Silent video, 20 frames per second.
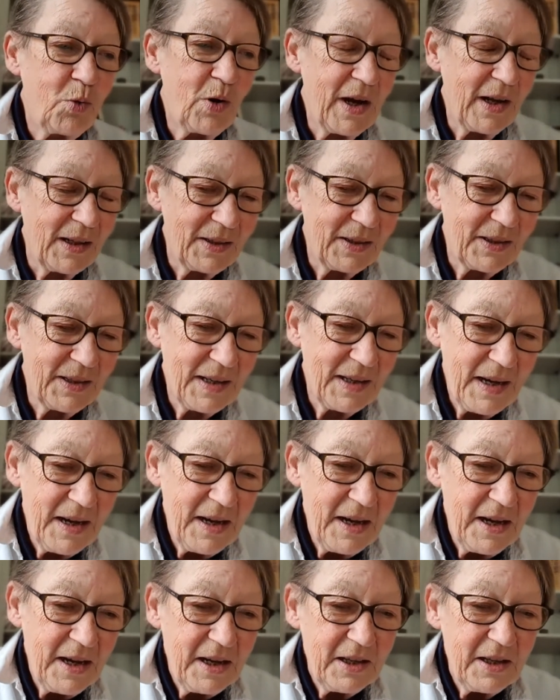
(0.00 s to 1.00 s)
the
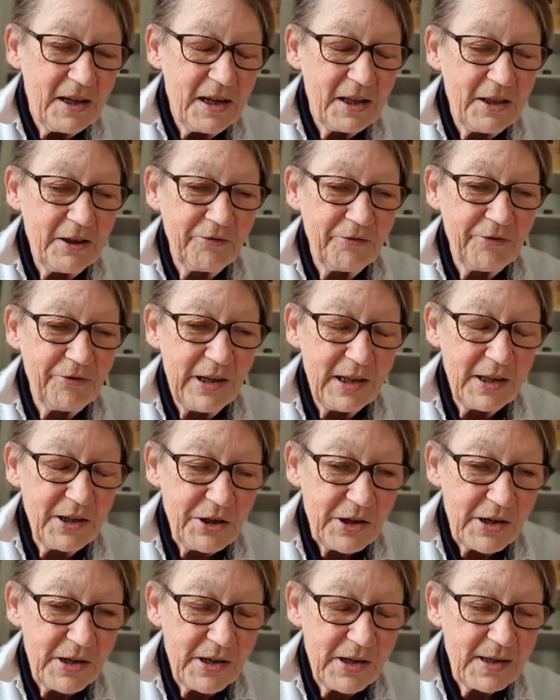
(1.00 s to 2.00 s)

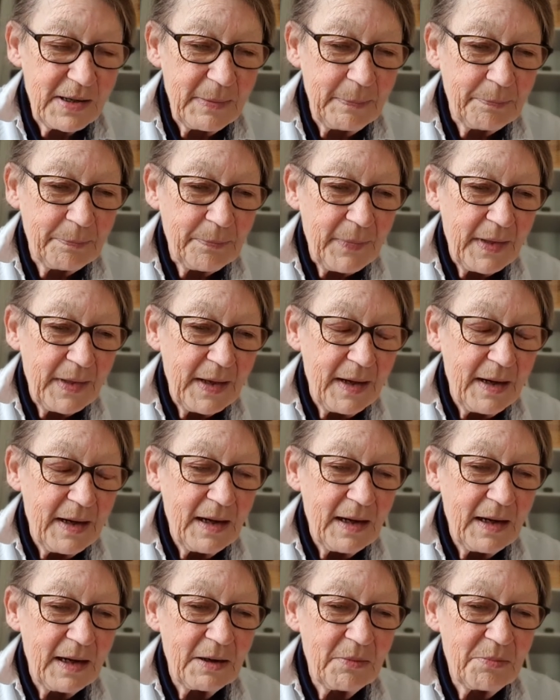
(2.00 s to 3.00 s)
villages,
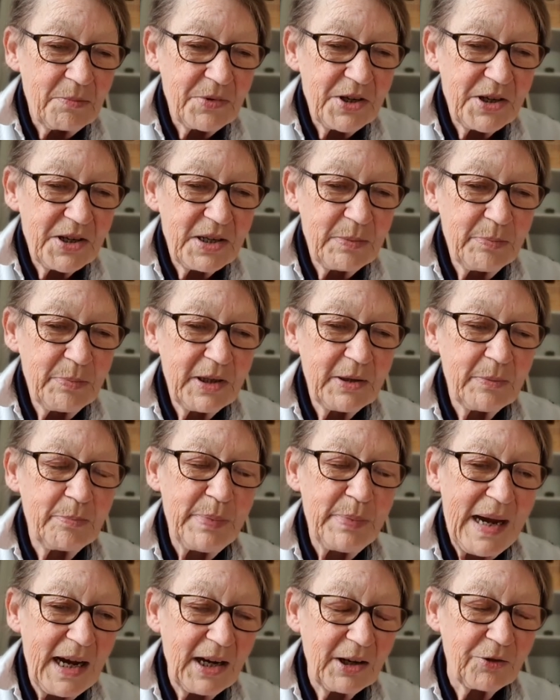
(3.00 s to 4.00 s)
um, just a bit of
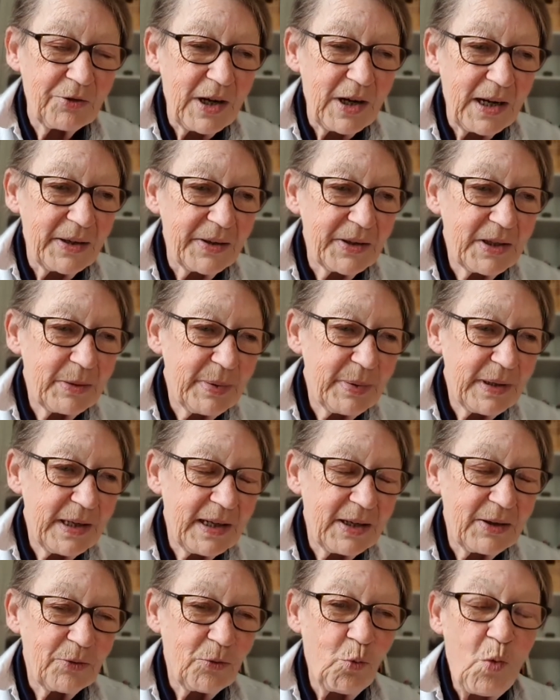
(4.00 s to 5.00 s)
background
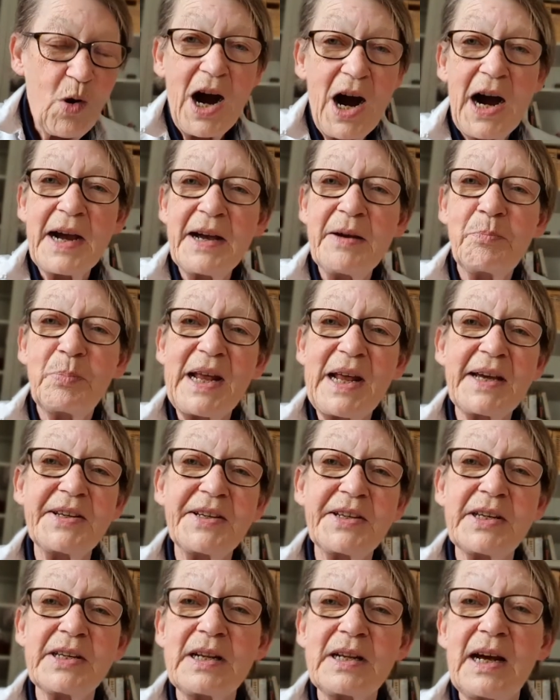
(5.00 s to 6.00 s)
about why
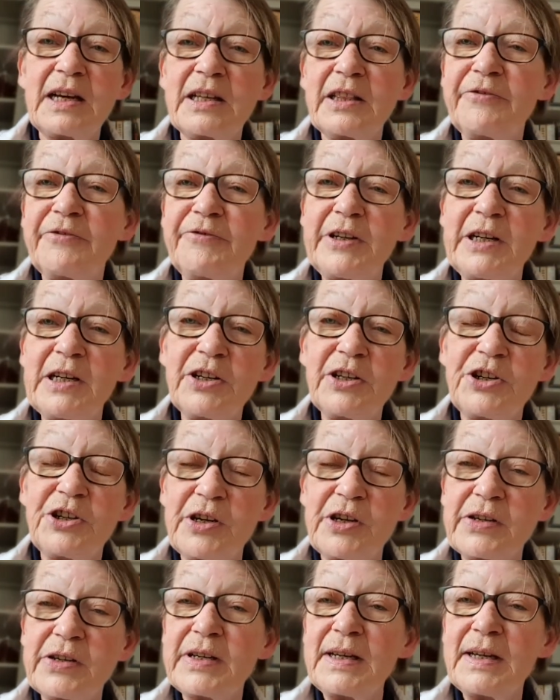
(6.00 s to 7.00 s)
places like the
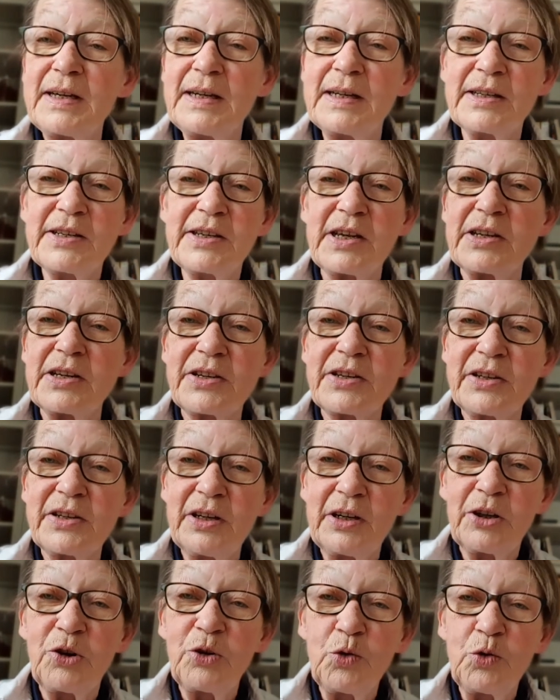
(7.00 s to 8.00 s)
villages exist
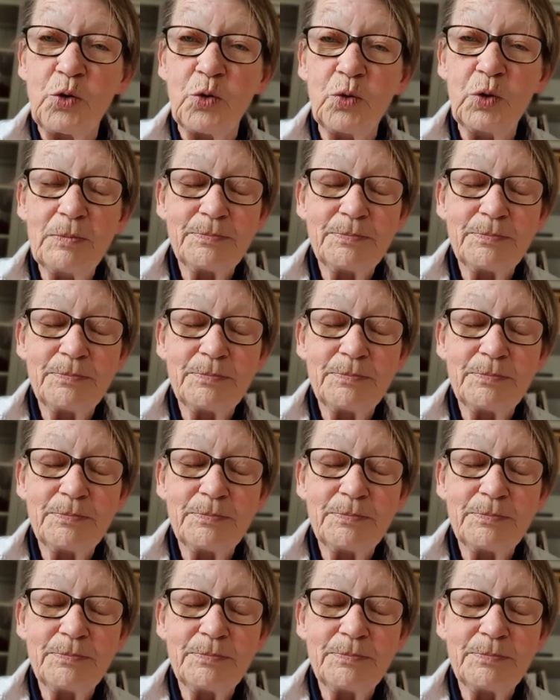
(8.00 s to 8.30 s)
at all